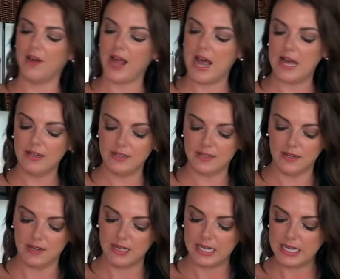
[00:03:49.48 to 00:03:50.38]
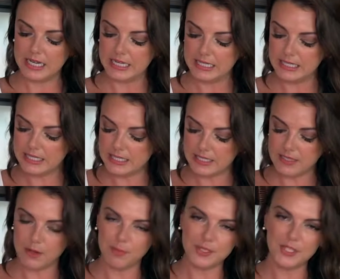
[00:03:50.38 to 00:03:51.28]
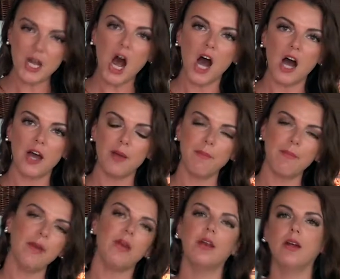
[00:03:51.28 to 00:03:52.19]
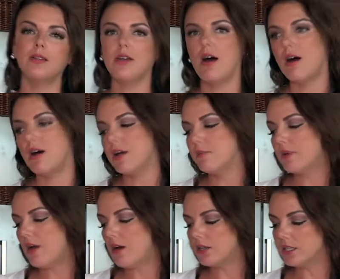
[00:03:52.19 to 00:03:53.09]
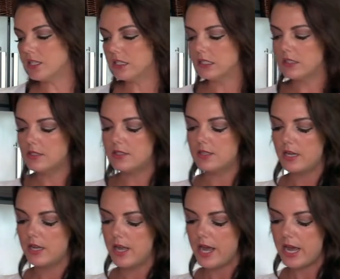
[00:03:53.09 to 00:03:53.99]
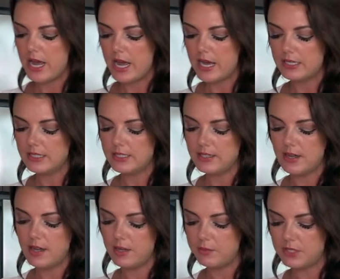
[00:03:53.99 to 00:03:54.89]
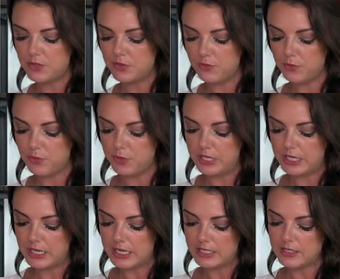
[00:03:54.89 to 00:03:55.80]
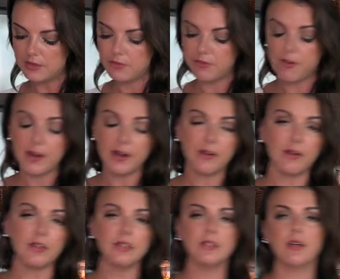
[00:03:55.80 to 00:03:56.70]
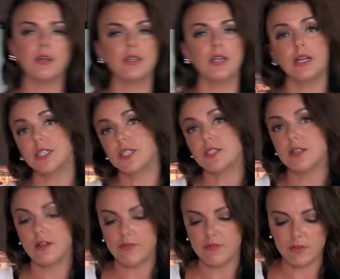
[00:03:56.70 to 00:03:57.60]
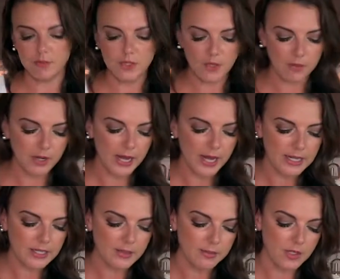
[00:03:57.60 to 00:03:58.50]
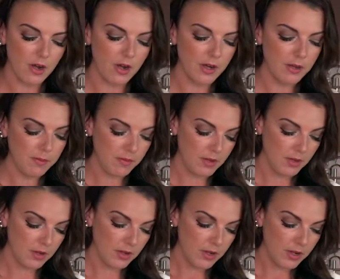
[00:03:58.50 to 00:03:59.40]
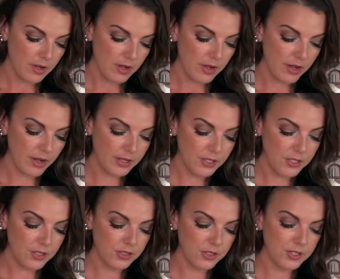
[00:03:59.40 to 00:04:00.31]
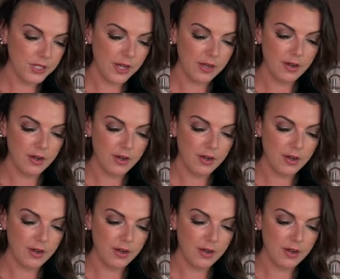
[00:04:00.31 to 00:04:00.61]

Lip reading: to add is some thyme. And thyme and onions, and thyme is really nice and fragrant, and I just love them. So I'm going to add some thyme and just take